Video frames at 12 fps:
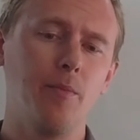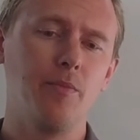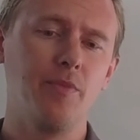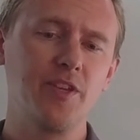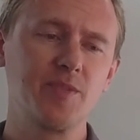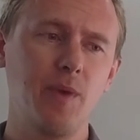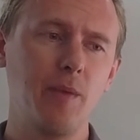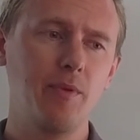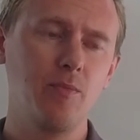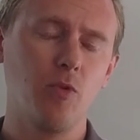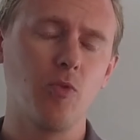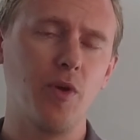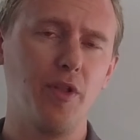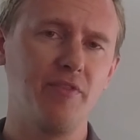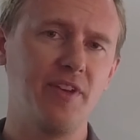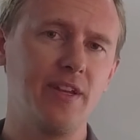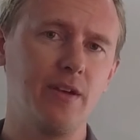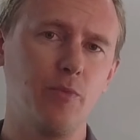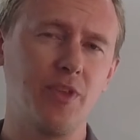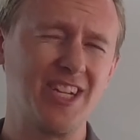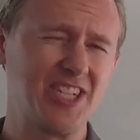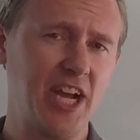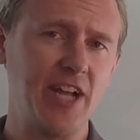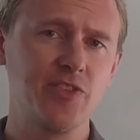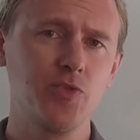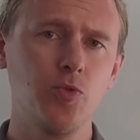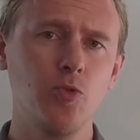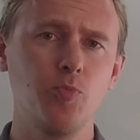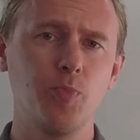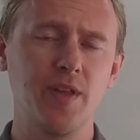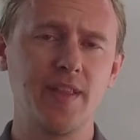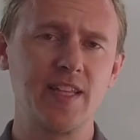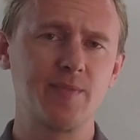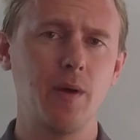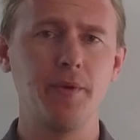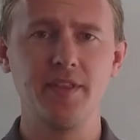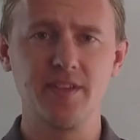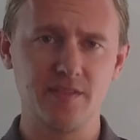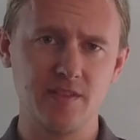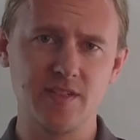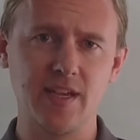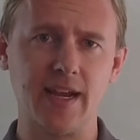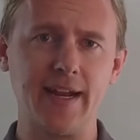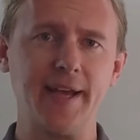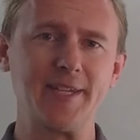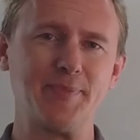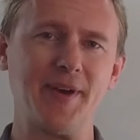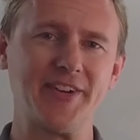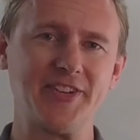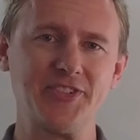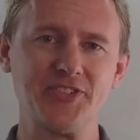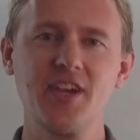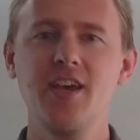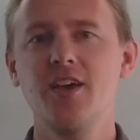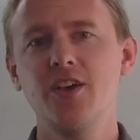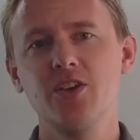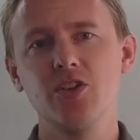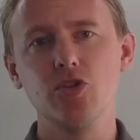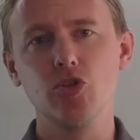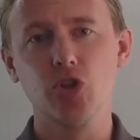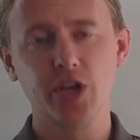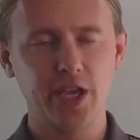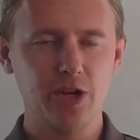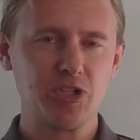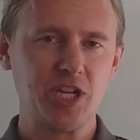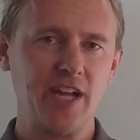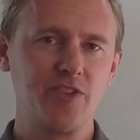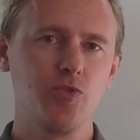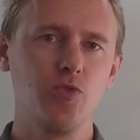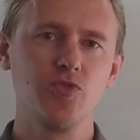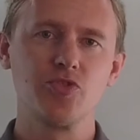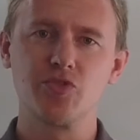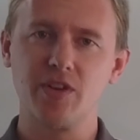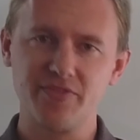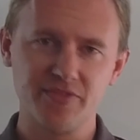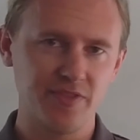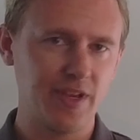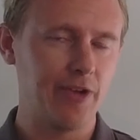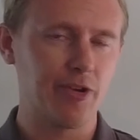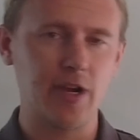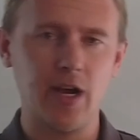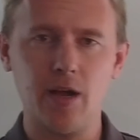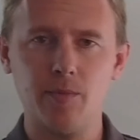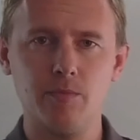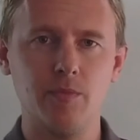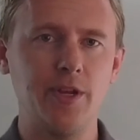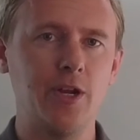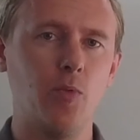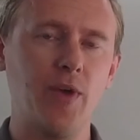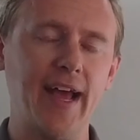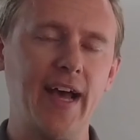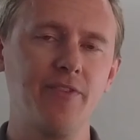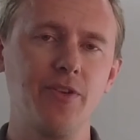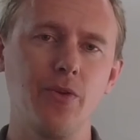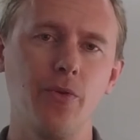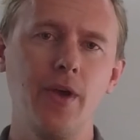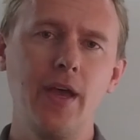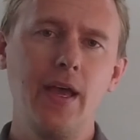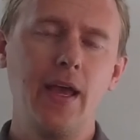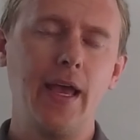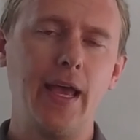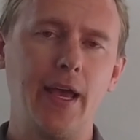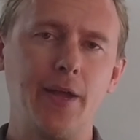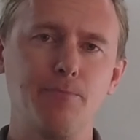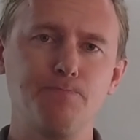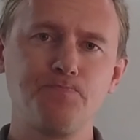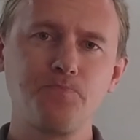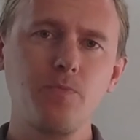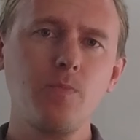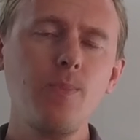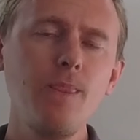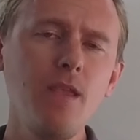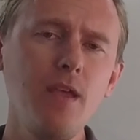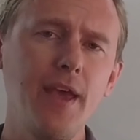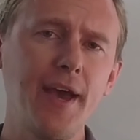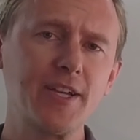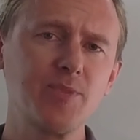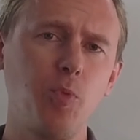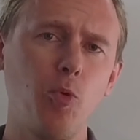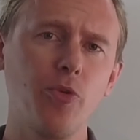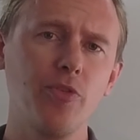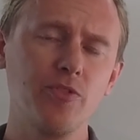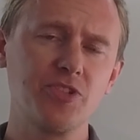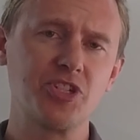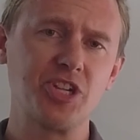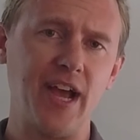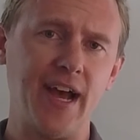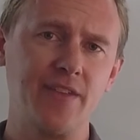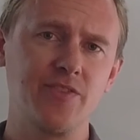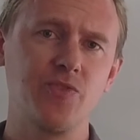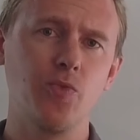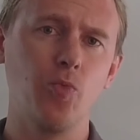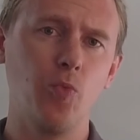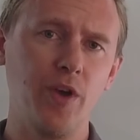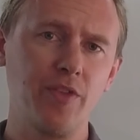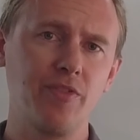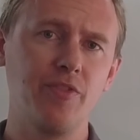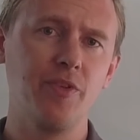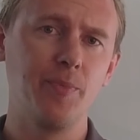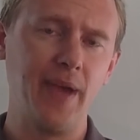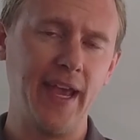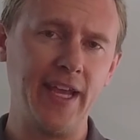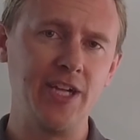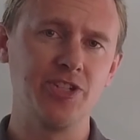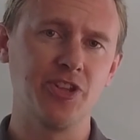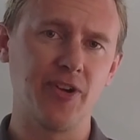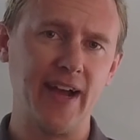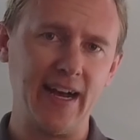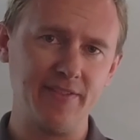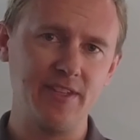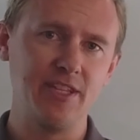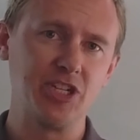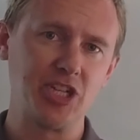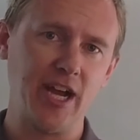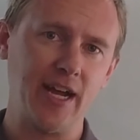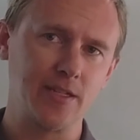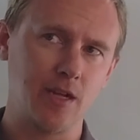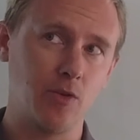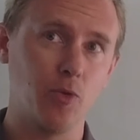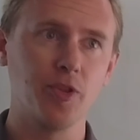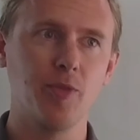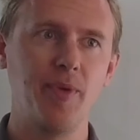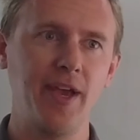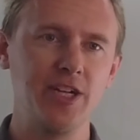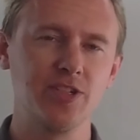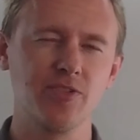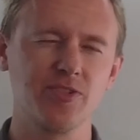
This might be more relevant with a chat tool, but that's probably the second aspect is look at your chat tools, Drift, Intercom, what have you, and export those chats with the page they're having the chat on, or the page they're